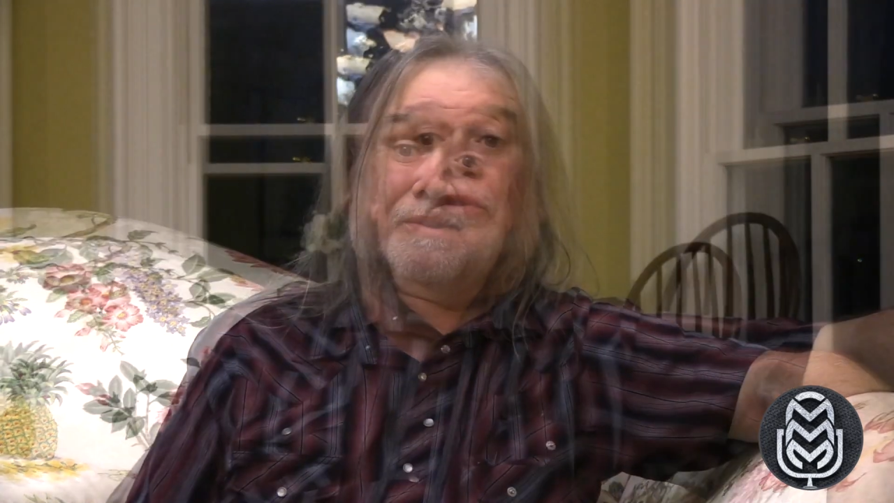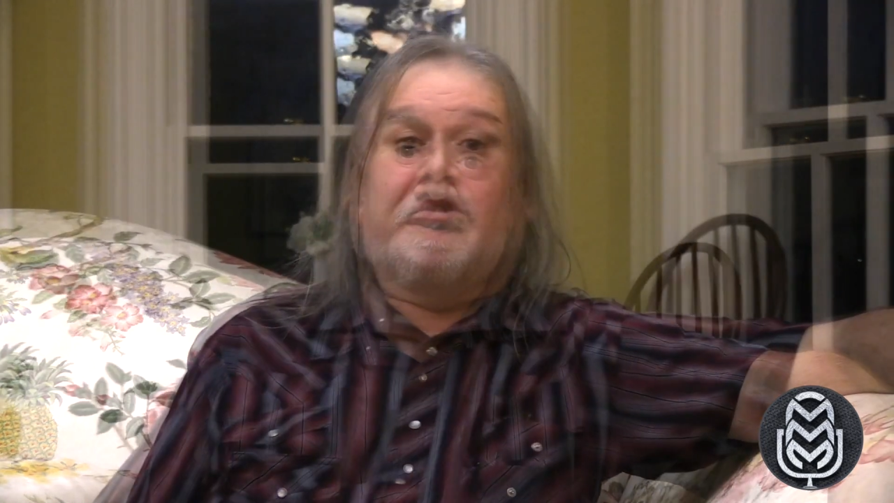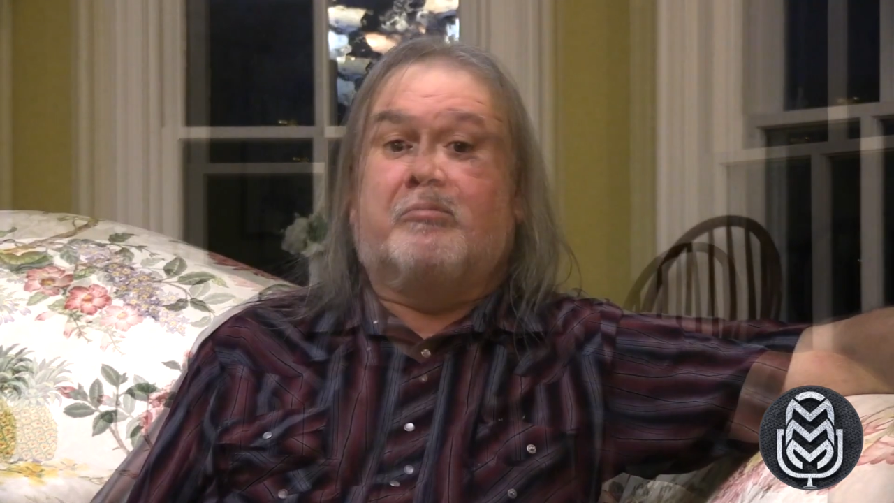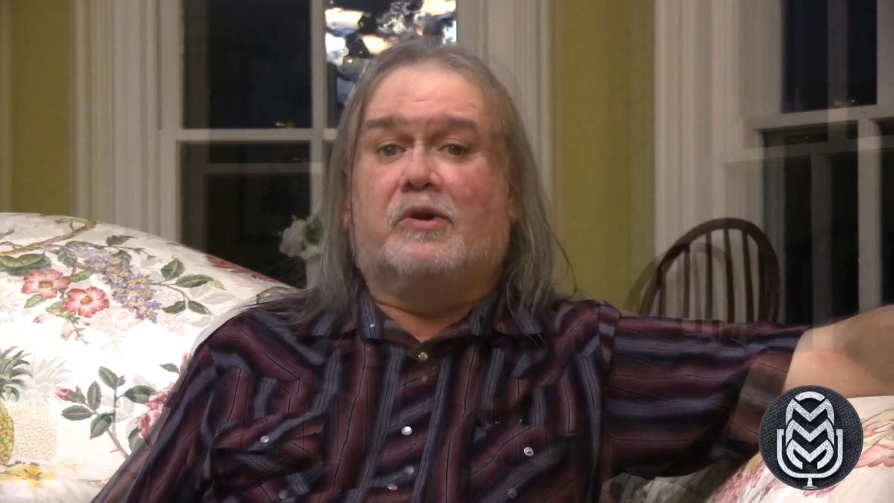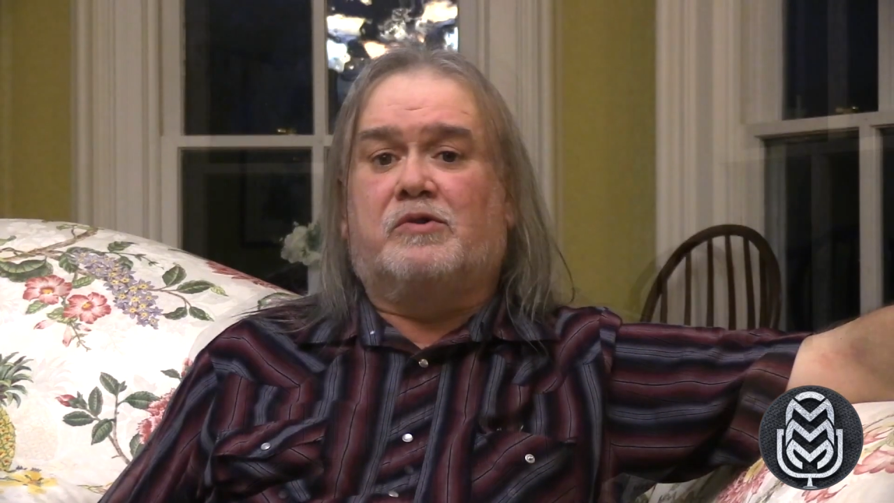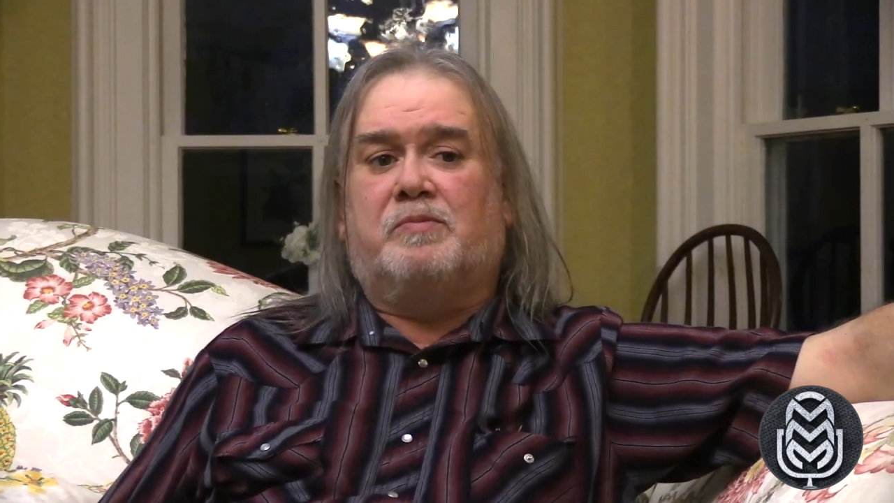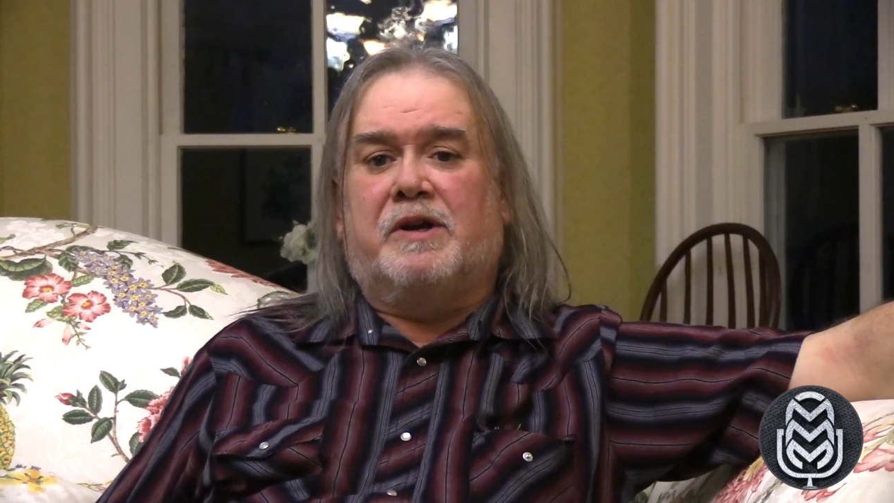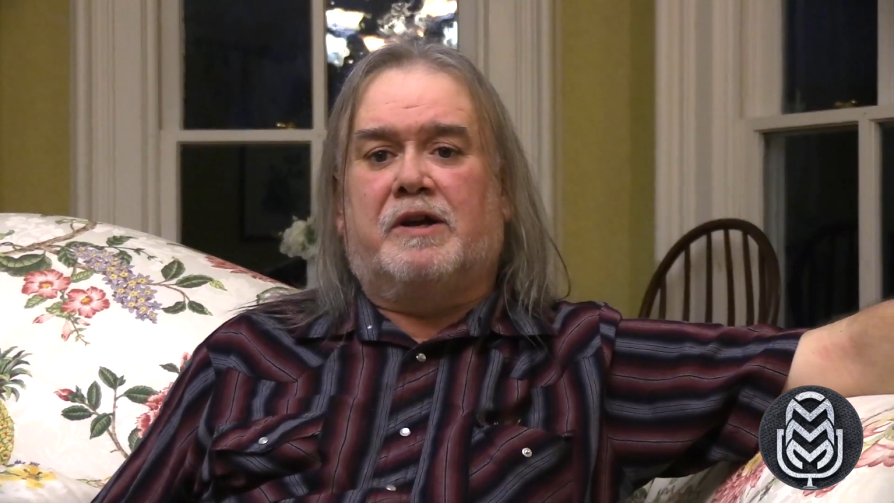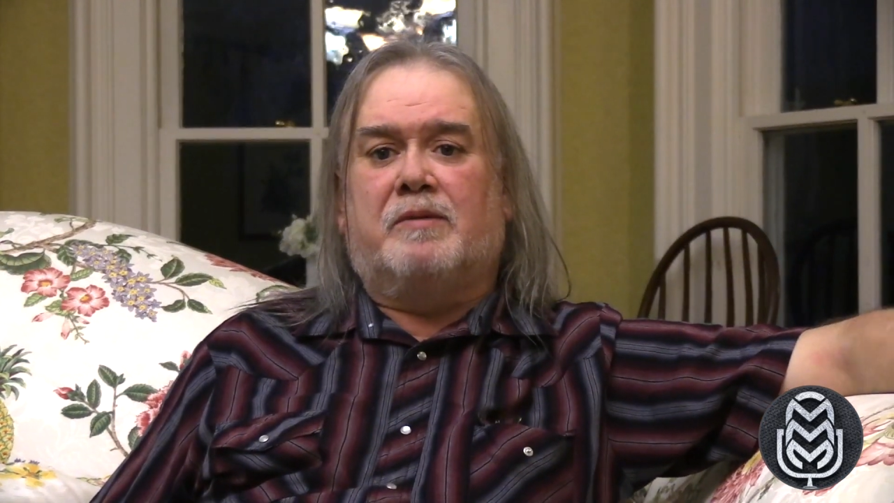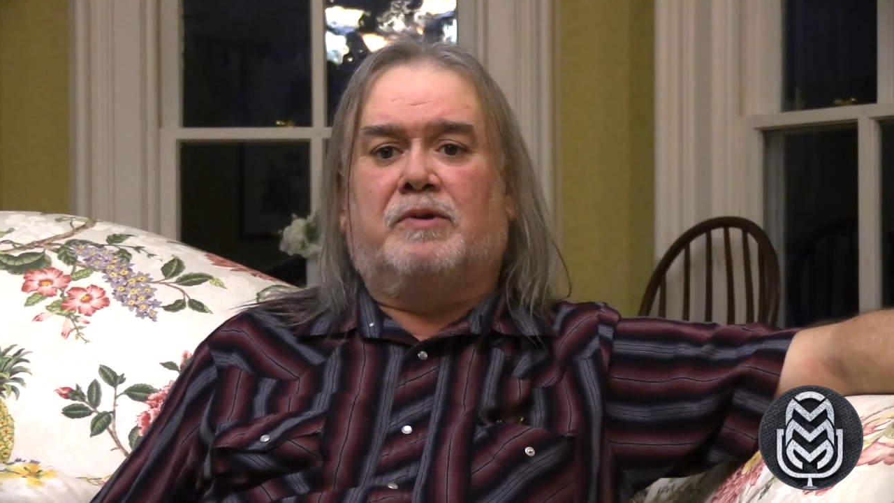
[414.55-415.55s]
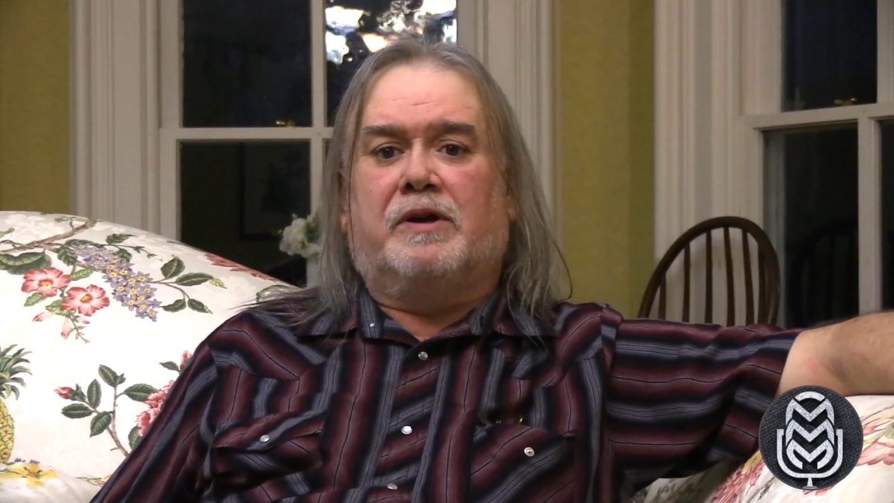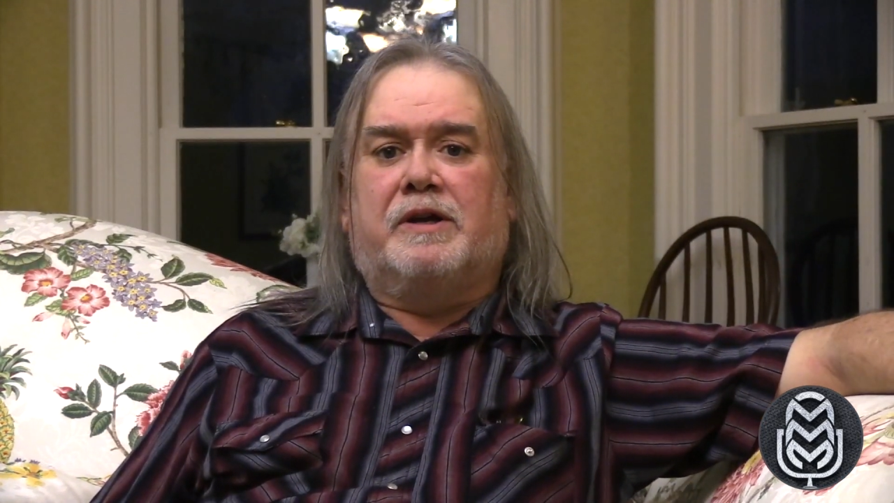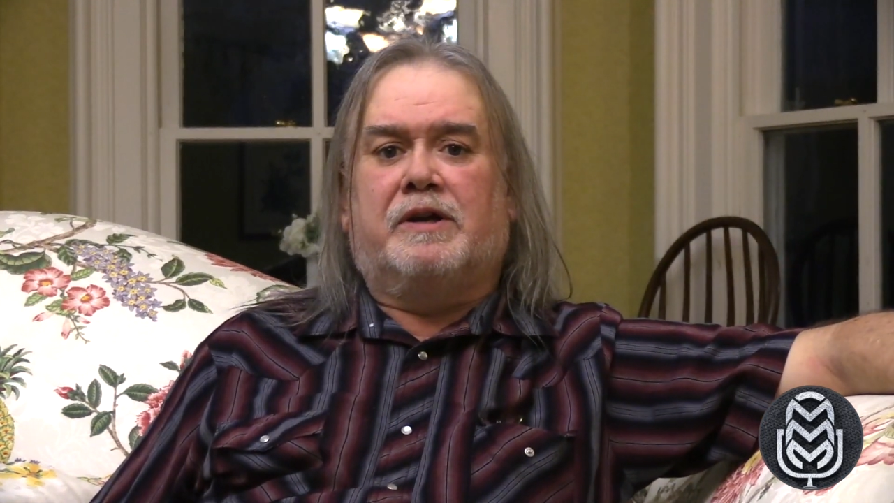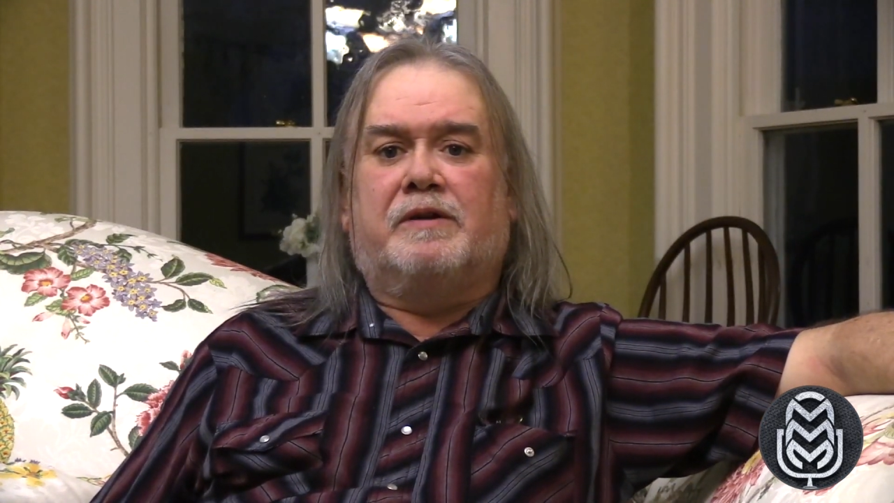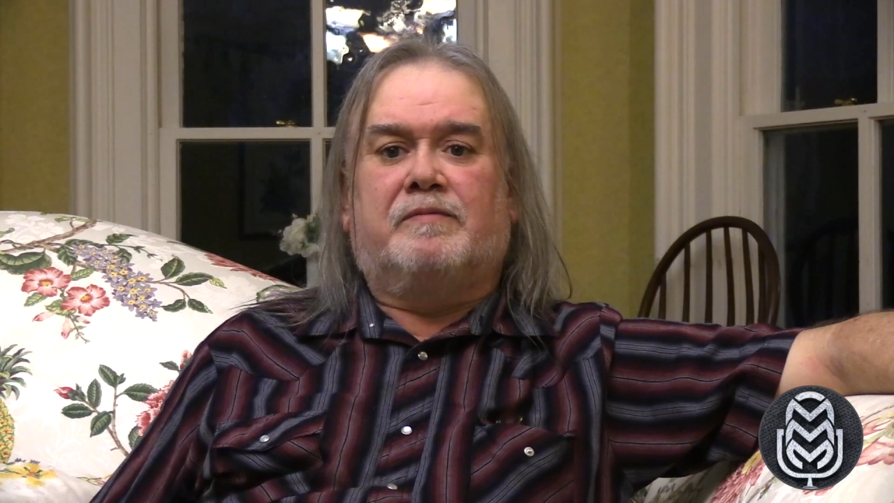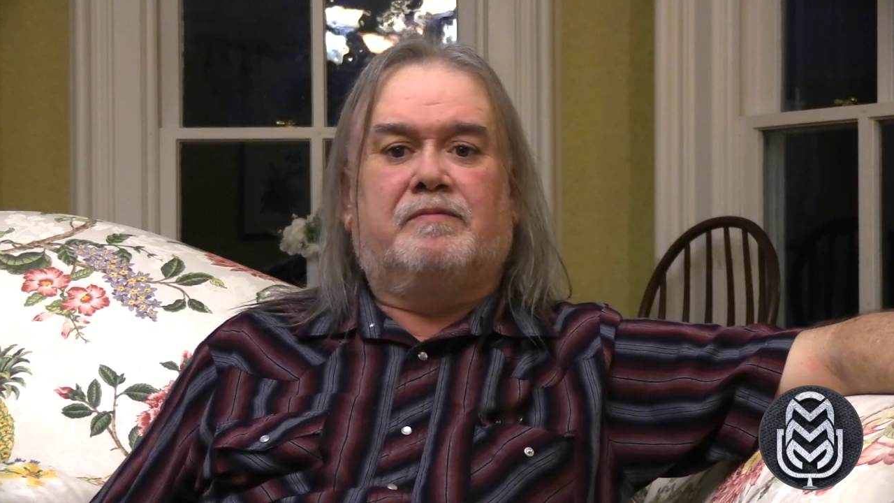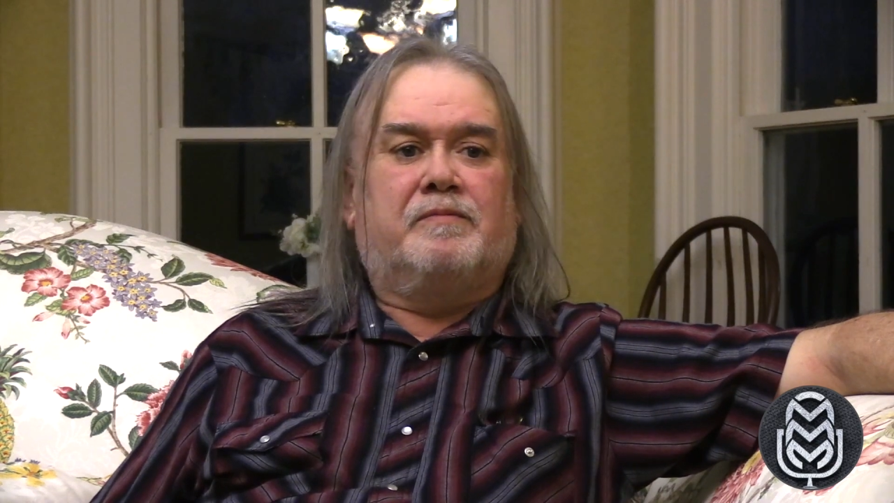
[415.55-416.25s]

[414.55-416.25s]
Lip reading: The blues band I play in,